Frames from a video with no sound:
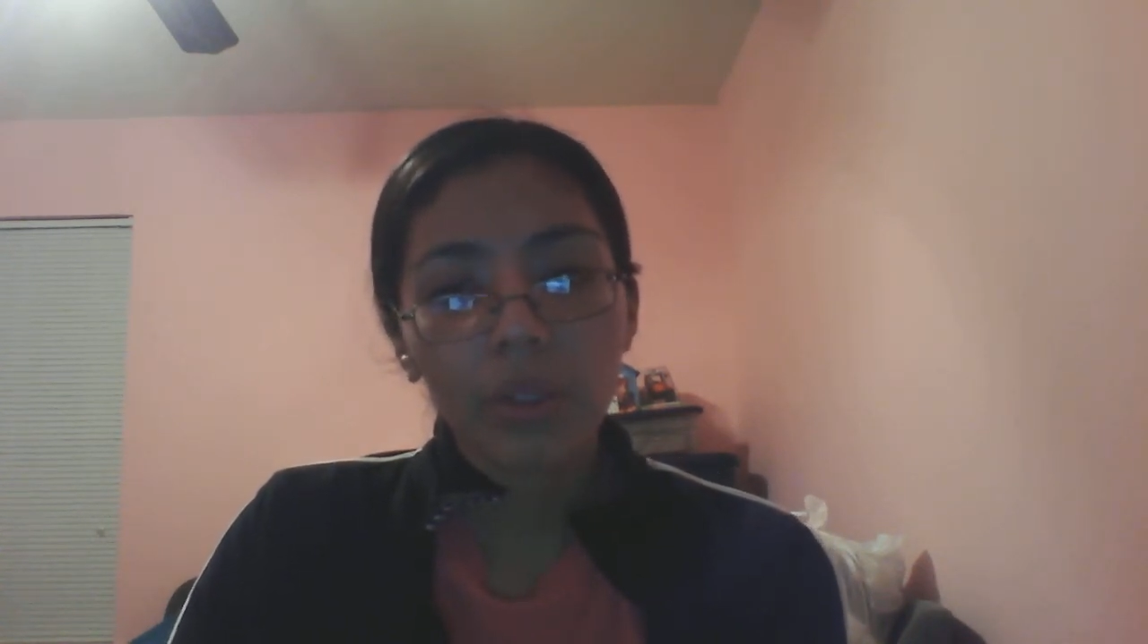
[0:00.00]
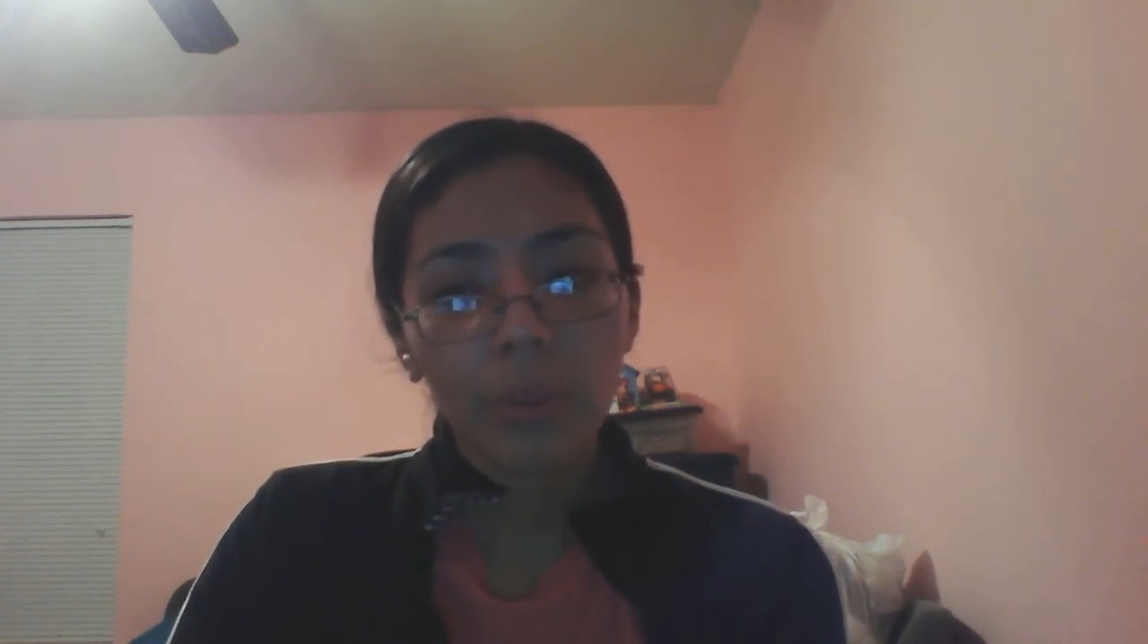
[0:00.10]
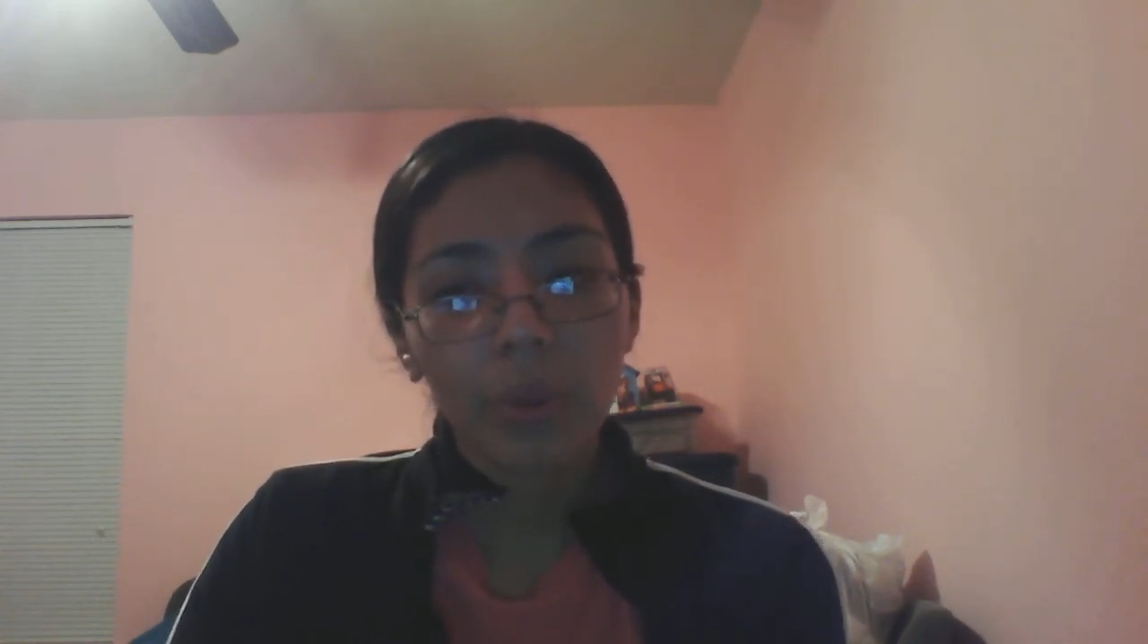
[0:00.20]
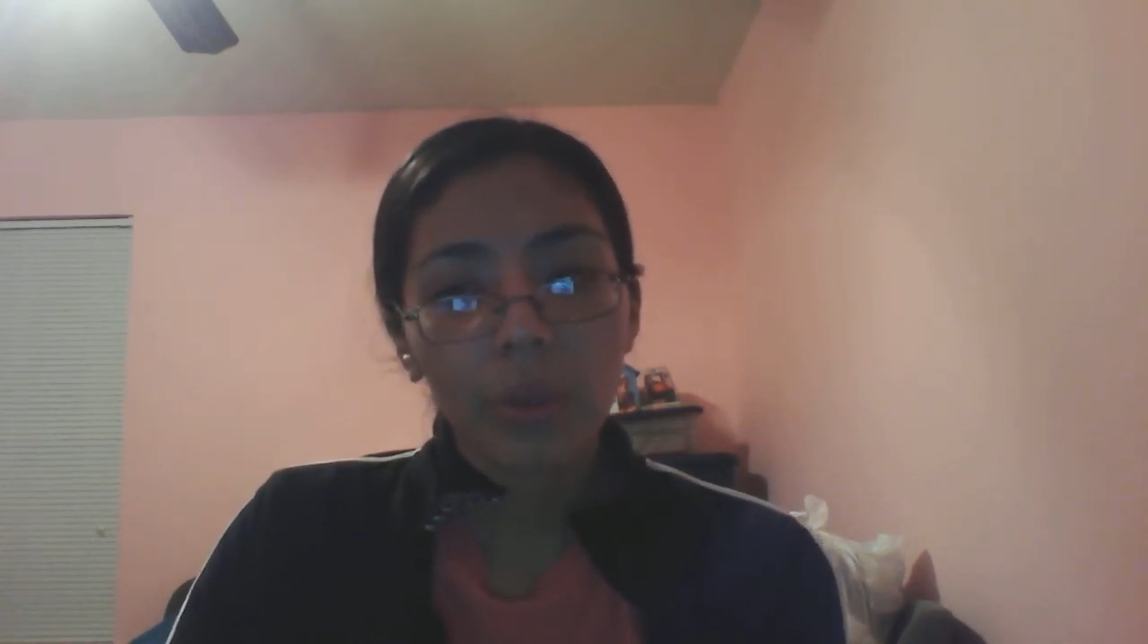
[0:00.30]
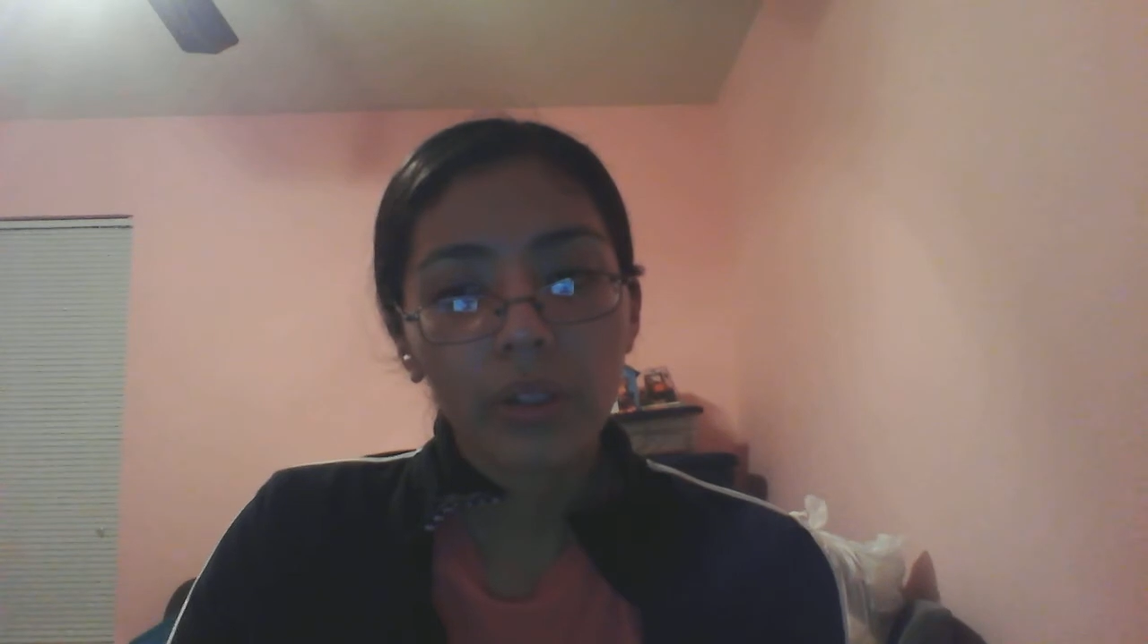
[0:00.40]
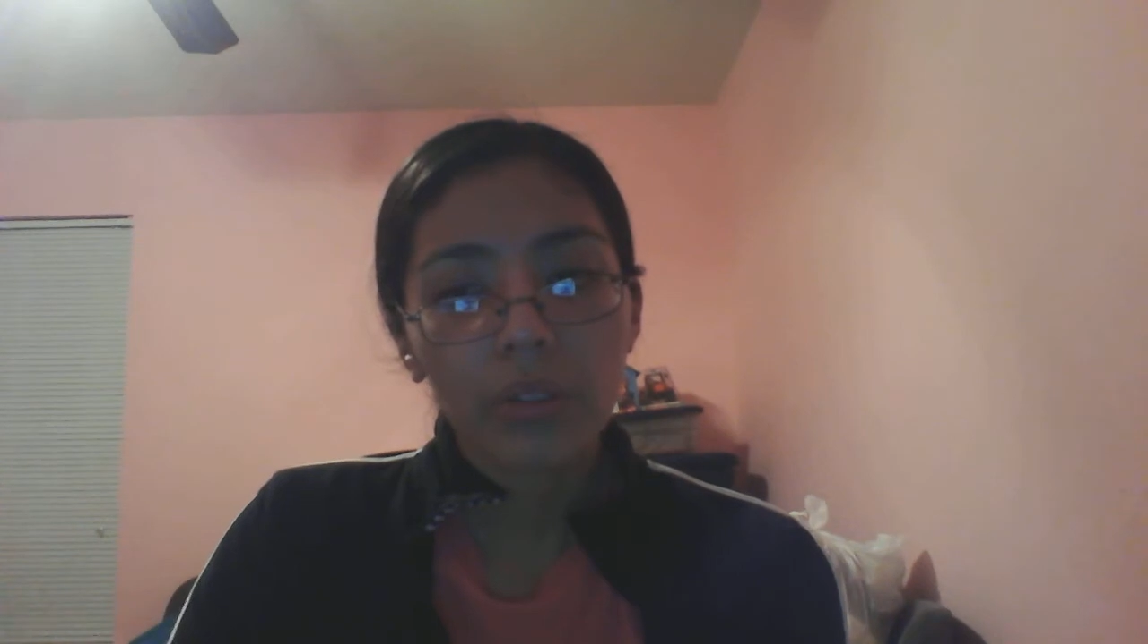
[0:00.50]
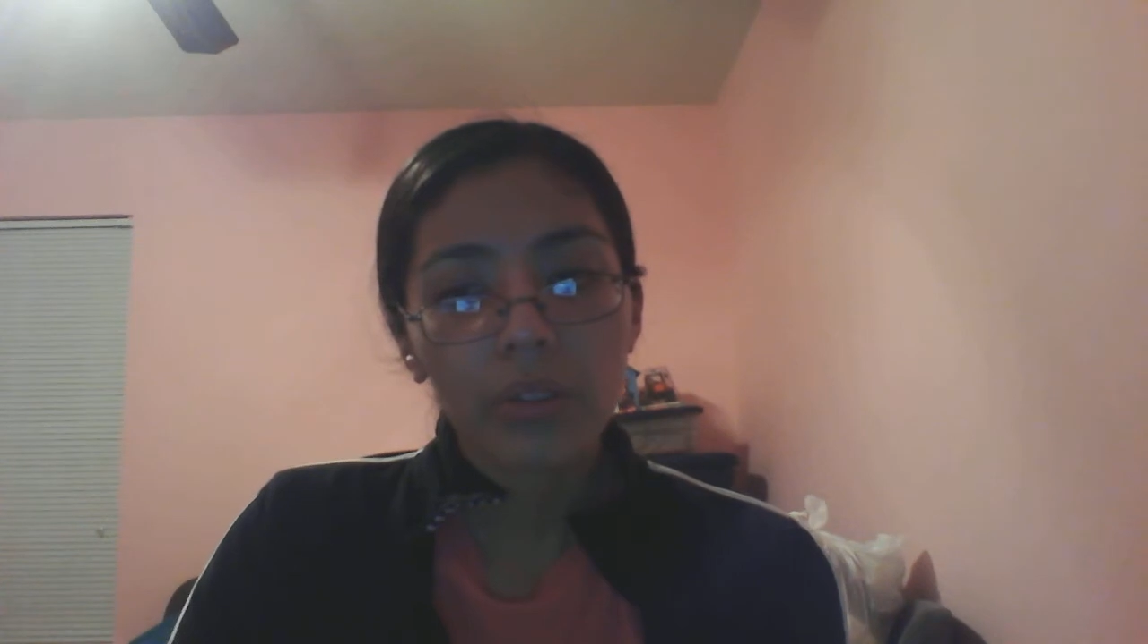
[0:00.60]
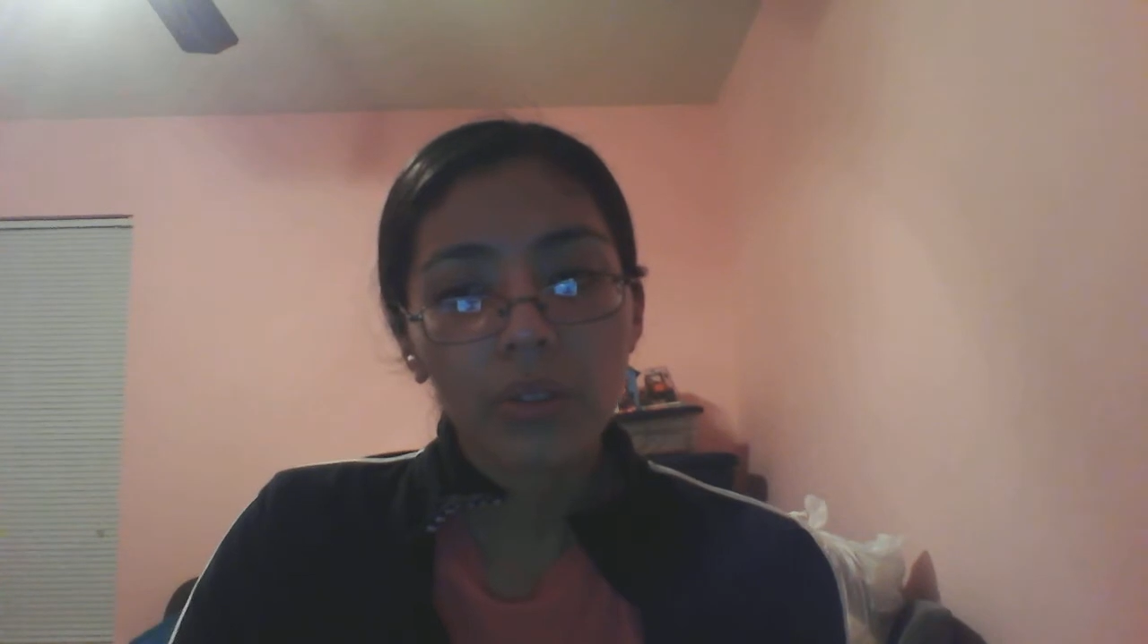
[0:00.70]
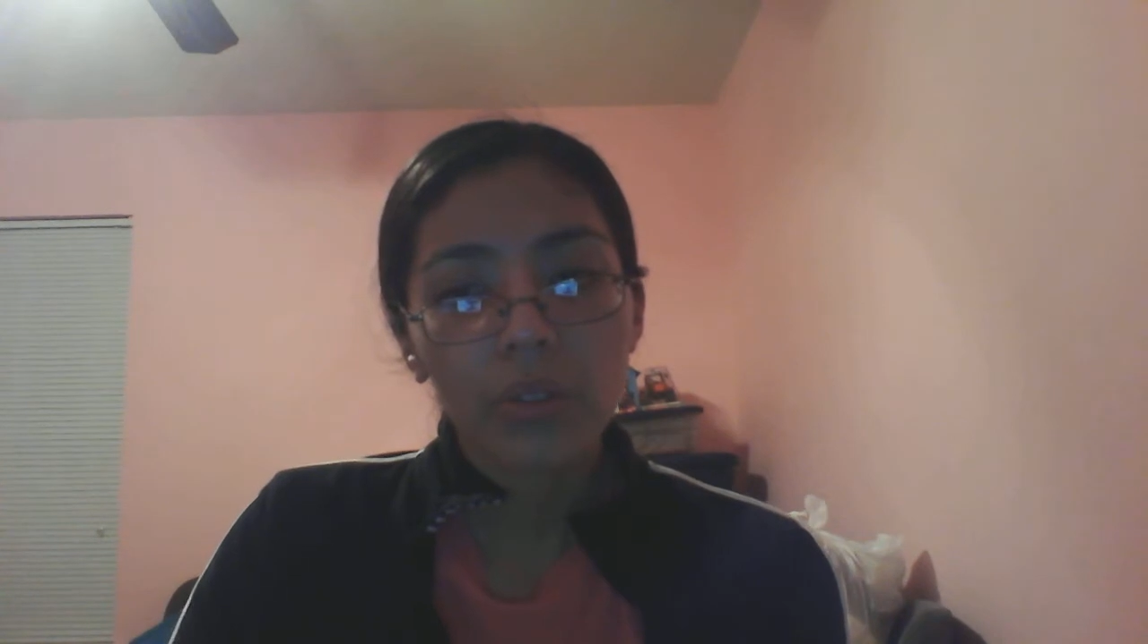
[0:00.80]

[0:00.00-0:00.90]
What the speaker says: important